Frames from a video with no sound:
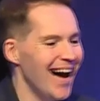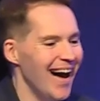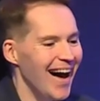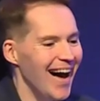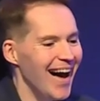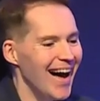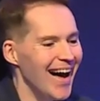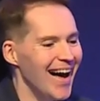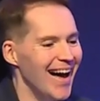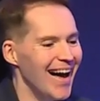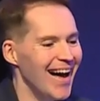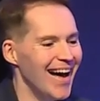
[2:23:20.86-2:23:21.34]

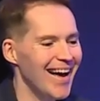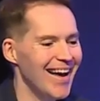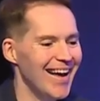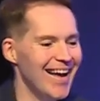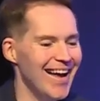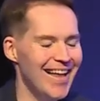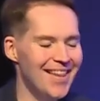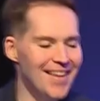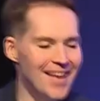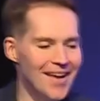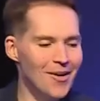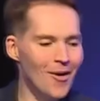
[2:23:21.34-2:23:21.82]

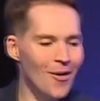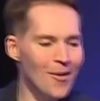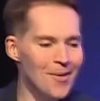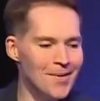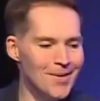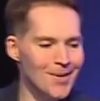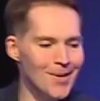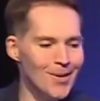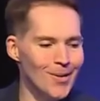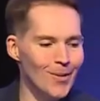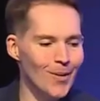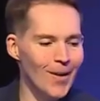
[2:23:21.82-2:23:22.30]
And then
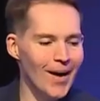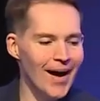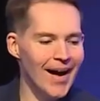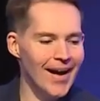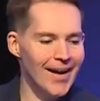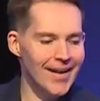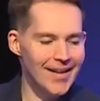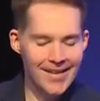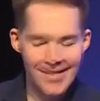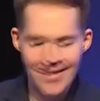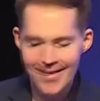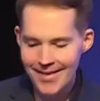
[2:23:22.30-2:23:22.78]
also
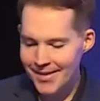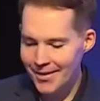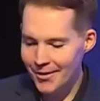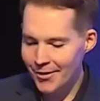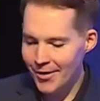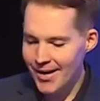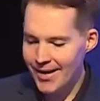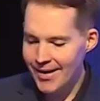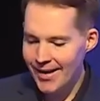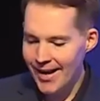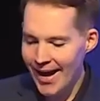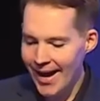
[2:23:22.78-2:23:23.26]

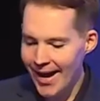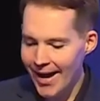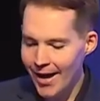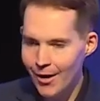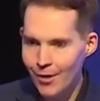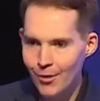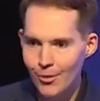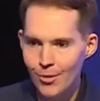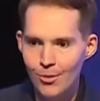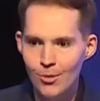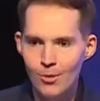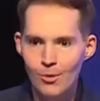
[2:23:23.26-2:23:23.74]
considering
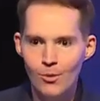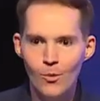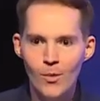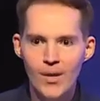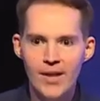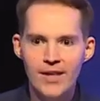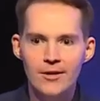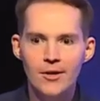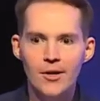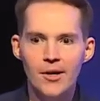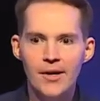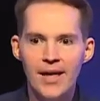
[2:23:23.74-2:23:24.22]
how
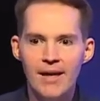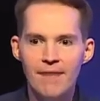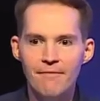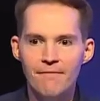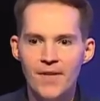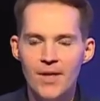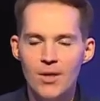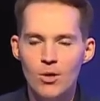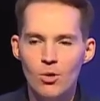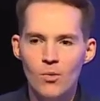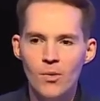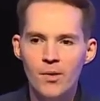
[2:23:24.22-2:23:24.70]
we look at
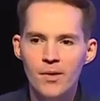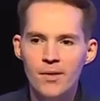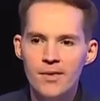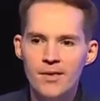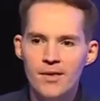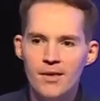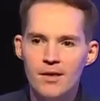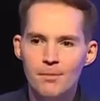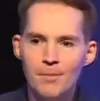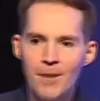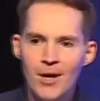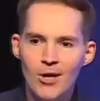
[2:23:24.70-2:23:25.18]

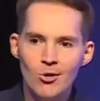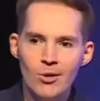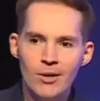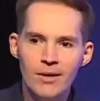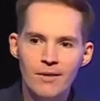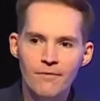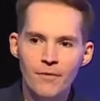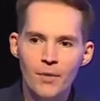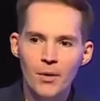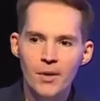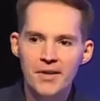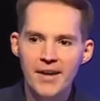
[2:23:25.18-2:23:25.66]
visuals,
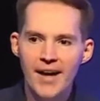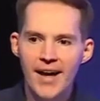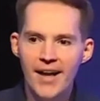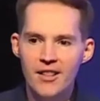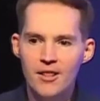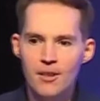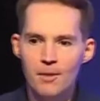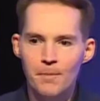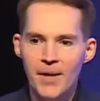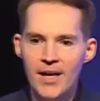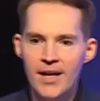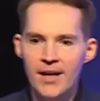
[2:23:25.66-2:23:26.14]
especially for
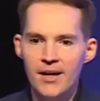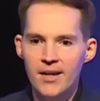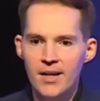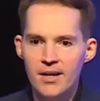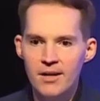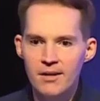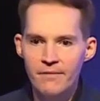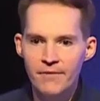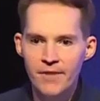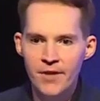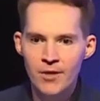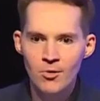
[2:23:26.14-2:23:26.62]
non-speaking
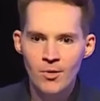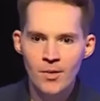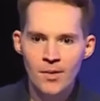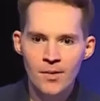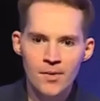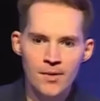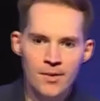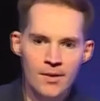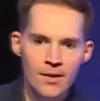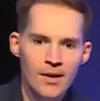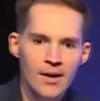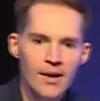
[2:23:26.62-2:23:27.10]

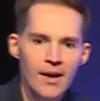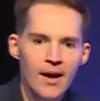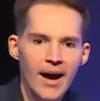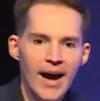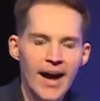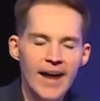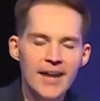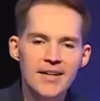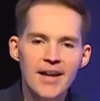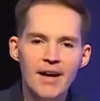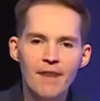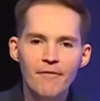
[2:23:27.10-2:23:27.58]
individuals,
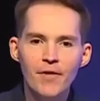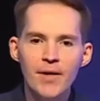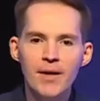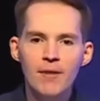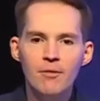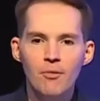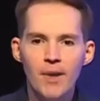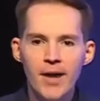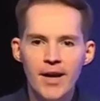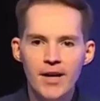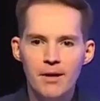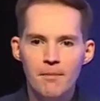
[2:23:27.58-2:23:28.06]
I definitely
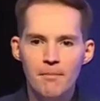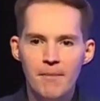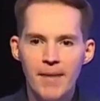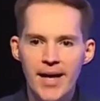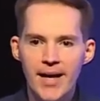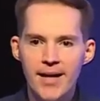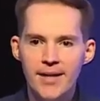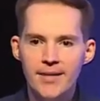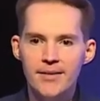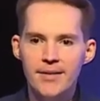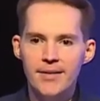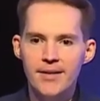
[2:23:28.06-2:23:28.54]

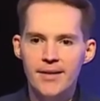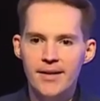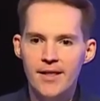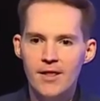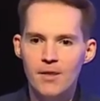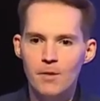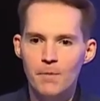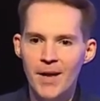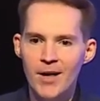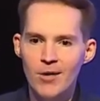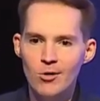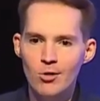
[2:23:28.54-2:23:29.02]
recommend,
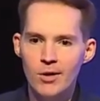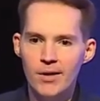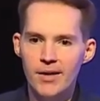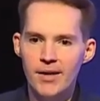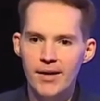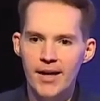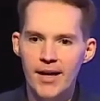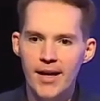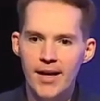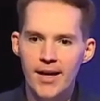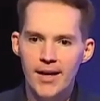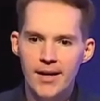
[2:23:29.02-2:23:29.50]

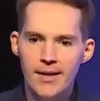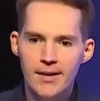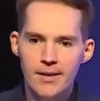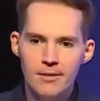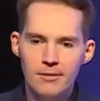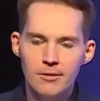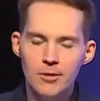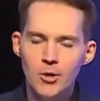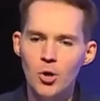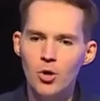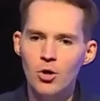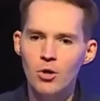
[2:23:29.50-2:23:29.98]
especially in
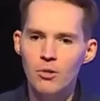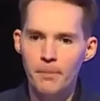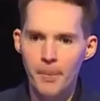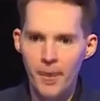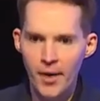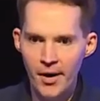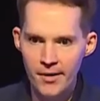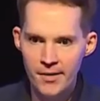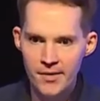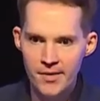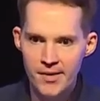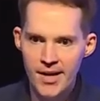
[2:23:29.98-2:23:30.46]
local
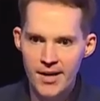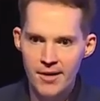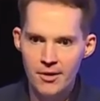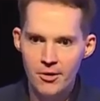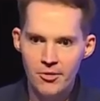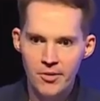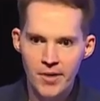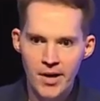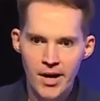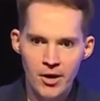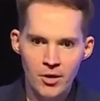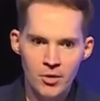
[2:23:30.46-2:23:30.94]
parks that
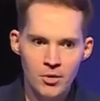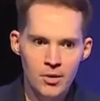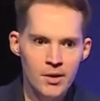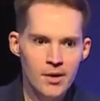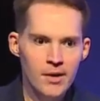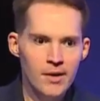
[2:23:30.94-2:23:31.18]
you know,